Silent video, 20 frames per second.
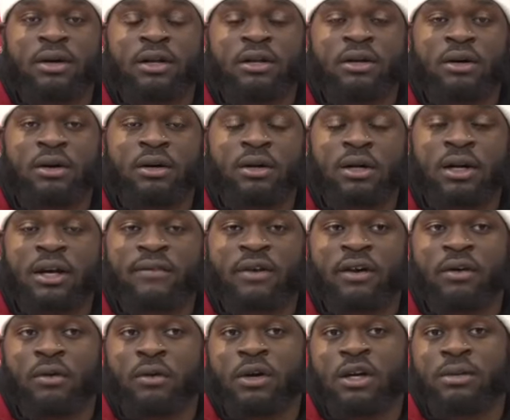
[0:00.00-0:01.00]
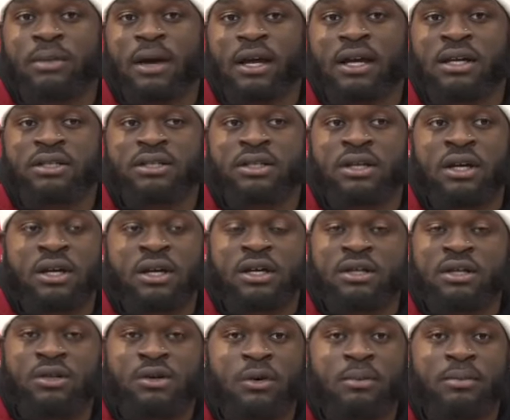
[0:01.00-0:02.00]
You know, if our quarterback is
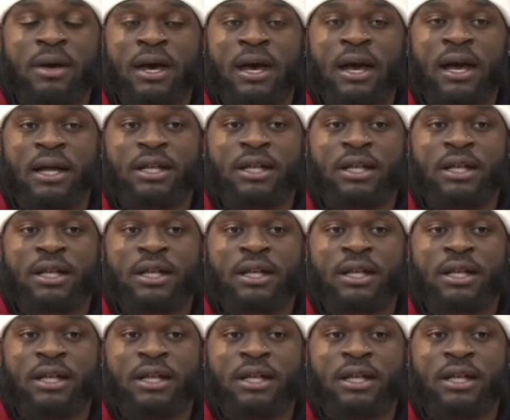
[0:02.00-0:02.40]
doing bad,